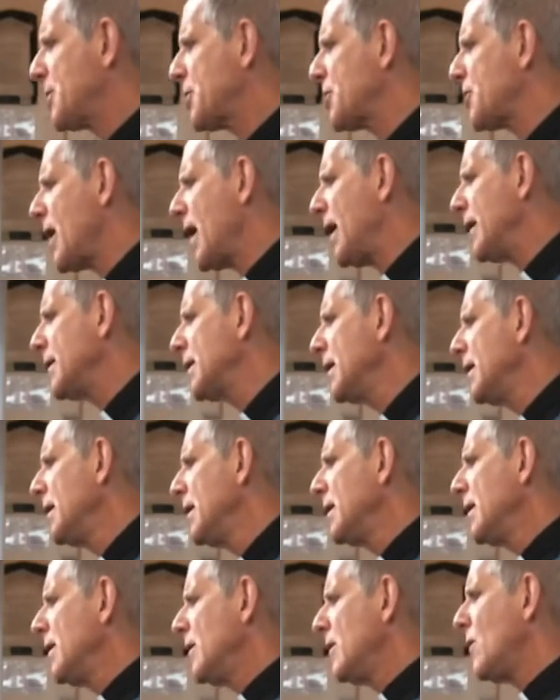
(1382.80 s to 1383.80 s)
the strand
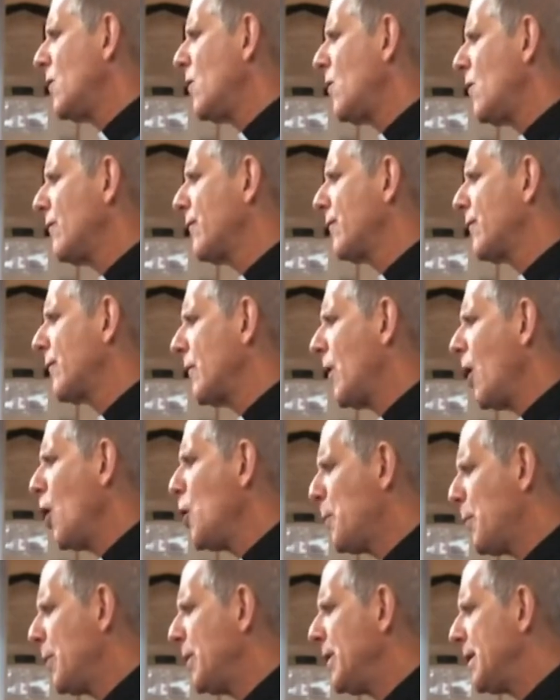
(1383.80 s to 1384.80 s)
of
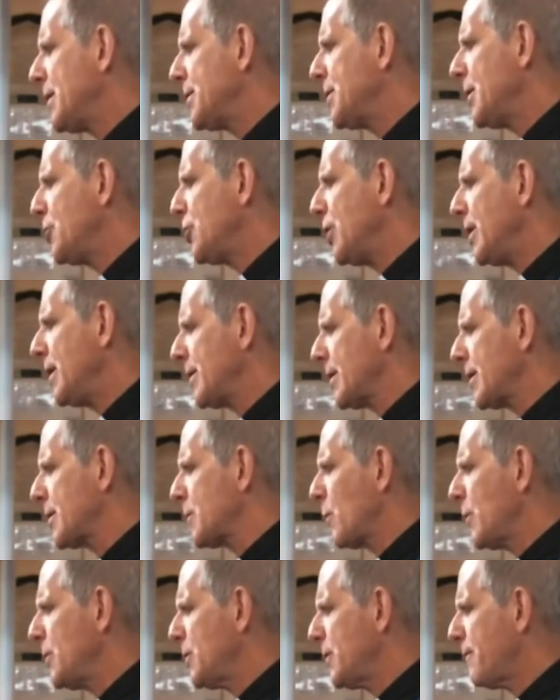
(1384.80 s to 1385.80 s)
openness to
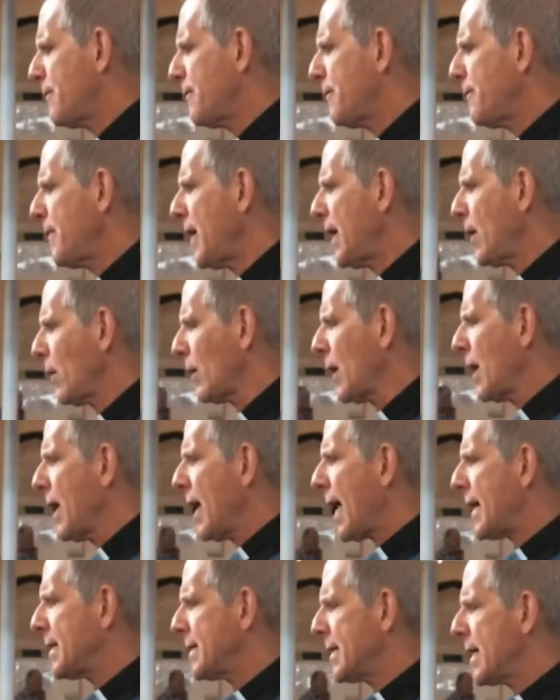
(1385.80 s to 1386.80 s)
Jesus. I want you to feel,
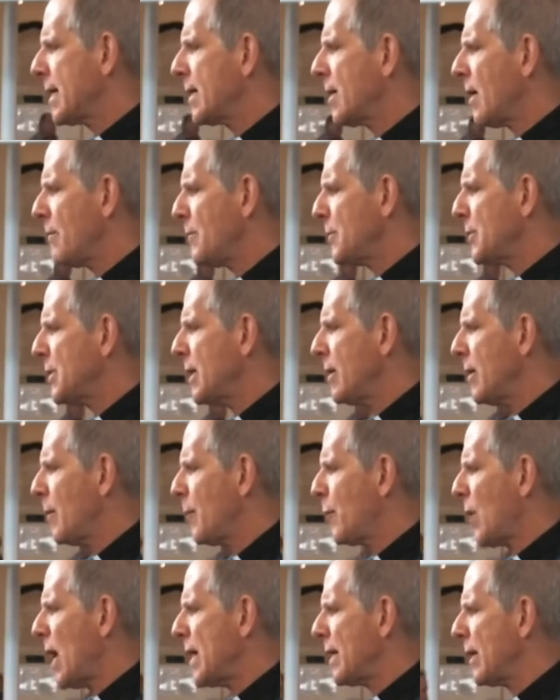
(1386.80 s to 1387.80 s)
as he comes in
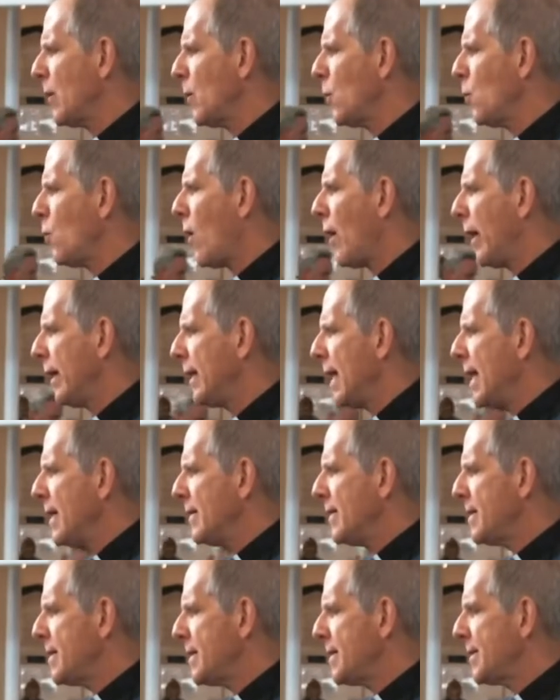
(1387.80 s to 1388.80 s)
the bread and the wine,
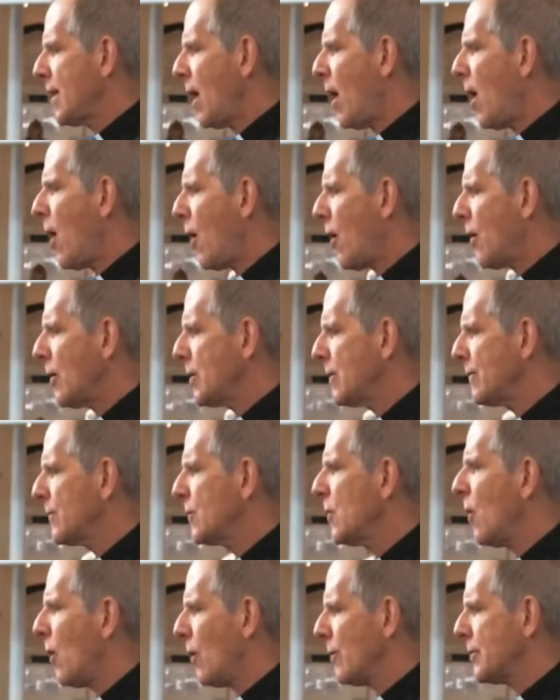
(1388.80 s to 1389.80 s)
this is the heart
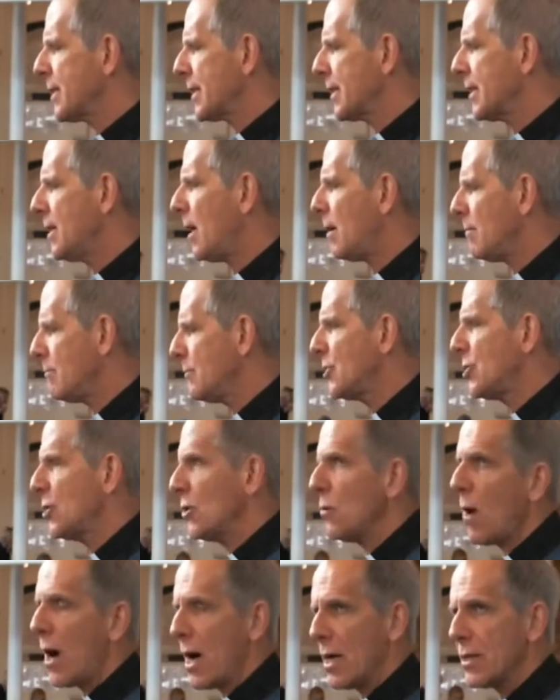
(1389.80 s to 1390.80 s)
of God to come
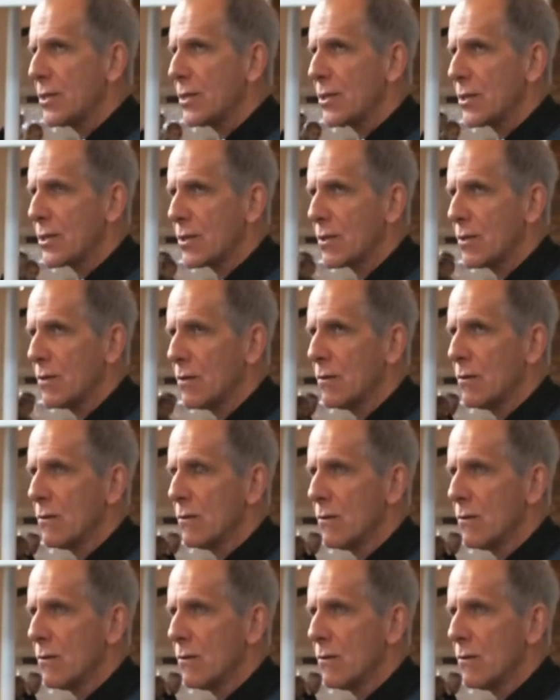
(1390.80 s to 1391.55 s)
to us.